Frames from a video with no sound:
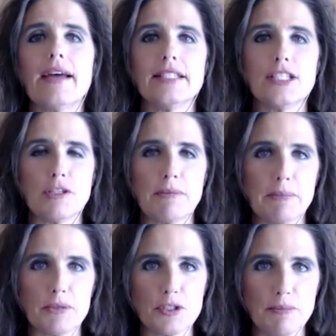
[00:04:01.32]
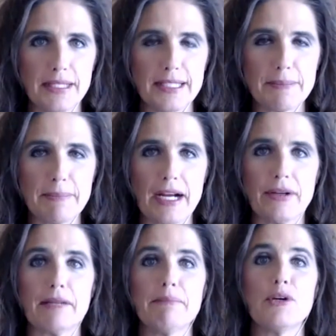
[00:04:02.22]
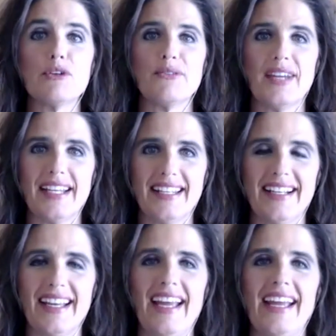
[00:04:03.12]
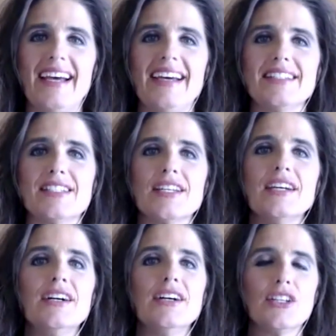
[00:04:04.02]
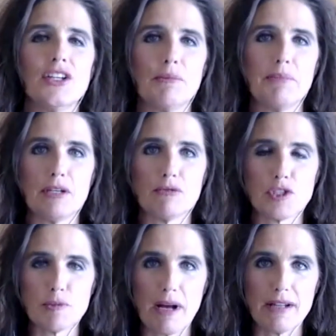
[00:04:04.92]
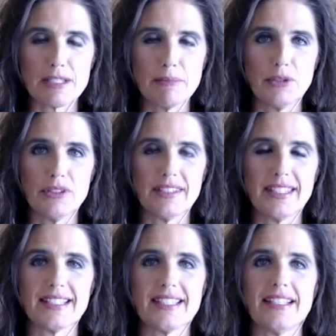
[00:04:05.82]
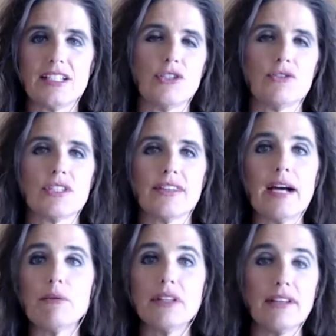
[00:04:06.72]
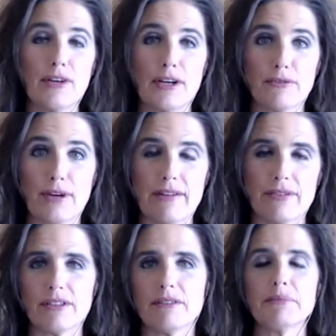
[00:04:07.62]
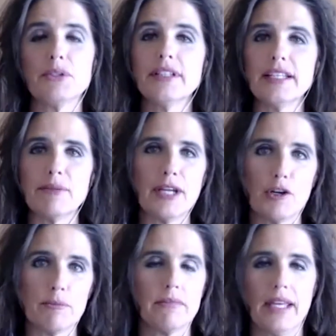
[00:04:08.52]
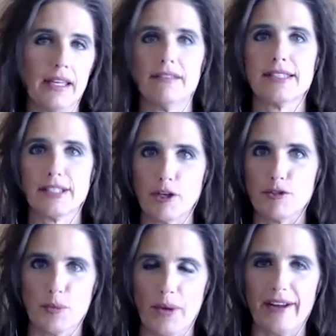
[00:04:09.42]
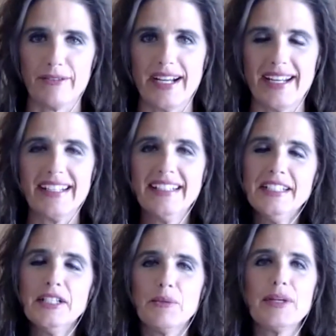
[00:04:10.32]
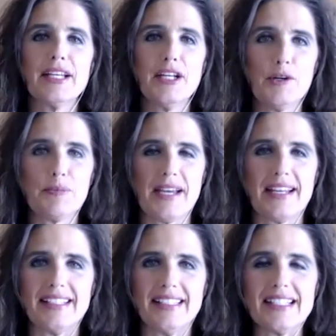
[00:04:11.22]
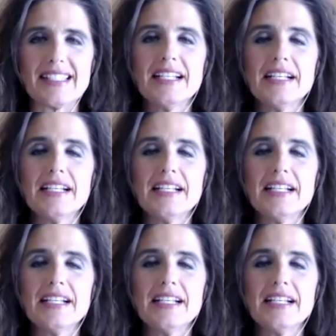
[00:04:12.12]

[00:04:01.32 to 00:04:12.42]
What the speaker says: teaching people to be inspiring and motivating, and being responsible in the things that they do. So that will live on forever. Bullying, we hope, ends and goes away, right? We can hope that, at least.